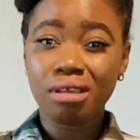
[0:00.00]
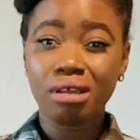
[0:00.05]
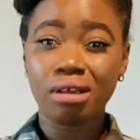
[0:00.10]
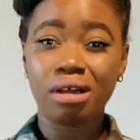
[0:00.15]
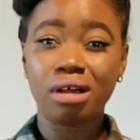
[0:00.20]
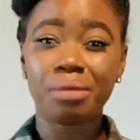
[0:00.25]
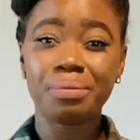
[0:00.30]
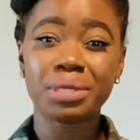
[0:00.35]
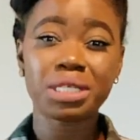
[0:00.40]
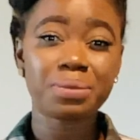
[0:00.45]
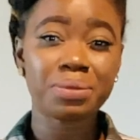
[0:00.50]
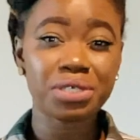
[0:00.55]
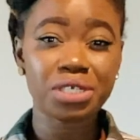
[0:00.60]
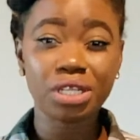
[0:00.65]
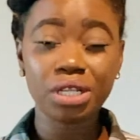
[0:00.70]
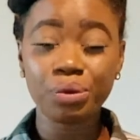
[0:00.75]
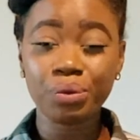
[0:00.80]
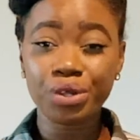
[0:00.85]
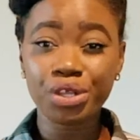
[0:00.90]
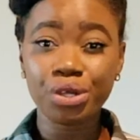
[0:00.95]

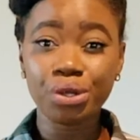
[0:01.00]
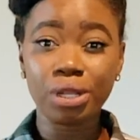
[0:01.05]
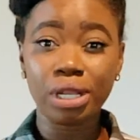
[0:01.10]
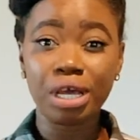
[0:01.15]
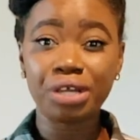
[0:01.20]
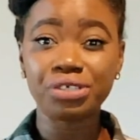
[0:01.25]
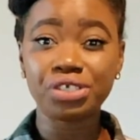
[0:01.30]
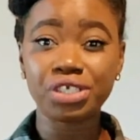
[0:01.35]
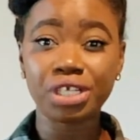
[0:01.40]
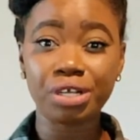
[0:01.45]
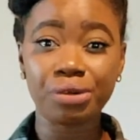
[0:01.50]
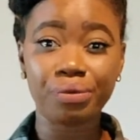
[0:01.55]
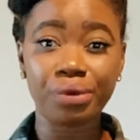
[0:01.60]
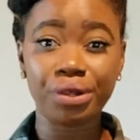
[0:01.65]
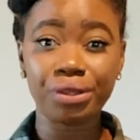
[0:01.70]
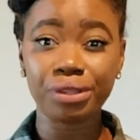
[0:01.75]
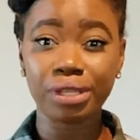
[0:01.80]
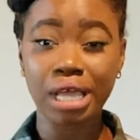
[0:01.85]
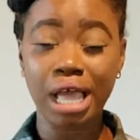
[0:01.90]
especially when you're lounging around the